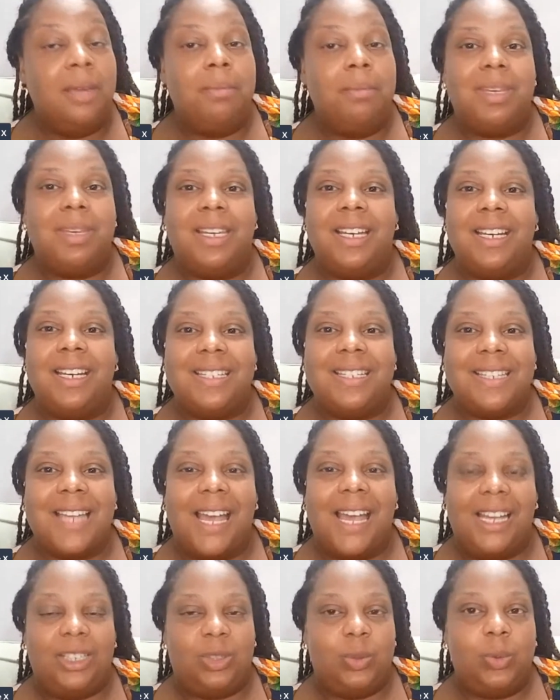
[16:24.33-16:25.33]
because
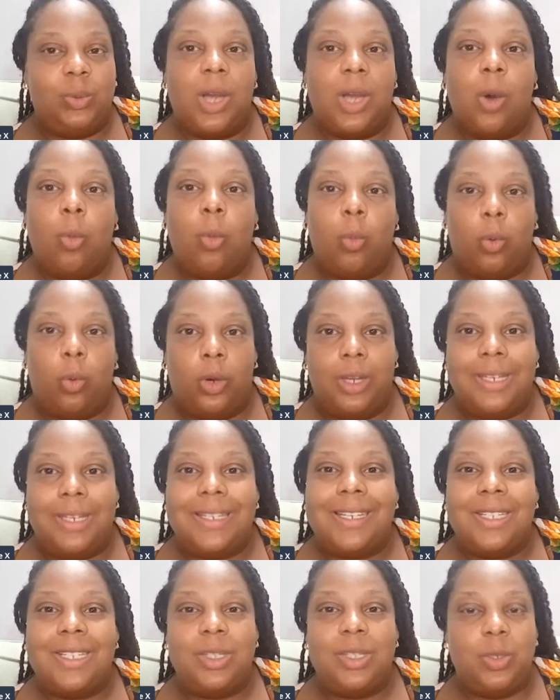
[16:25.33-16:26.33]
I do not want
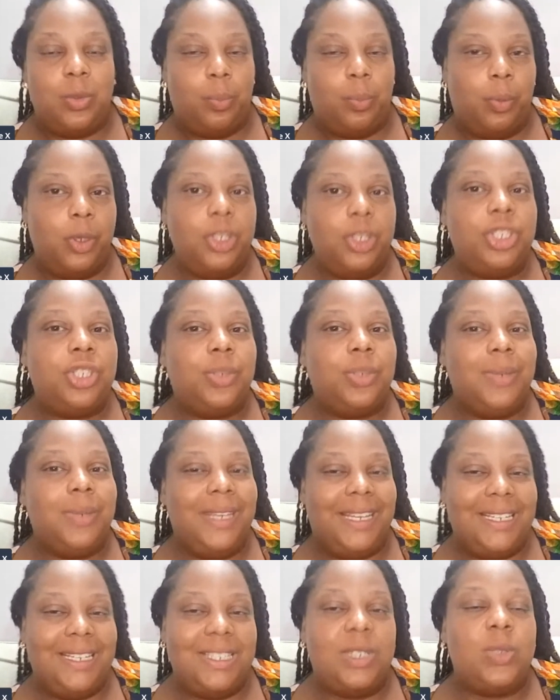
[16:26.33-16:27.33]
to put you
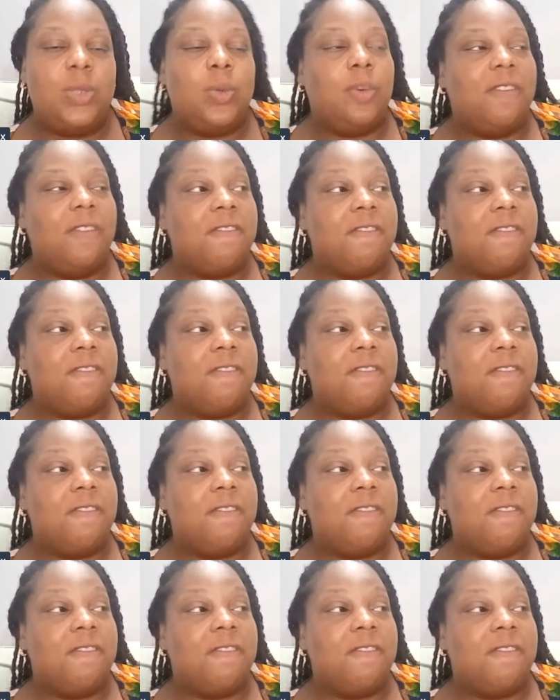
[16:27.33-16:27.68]
into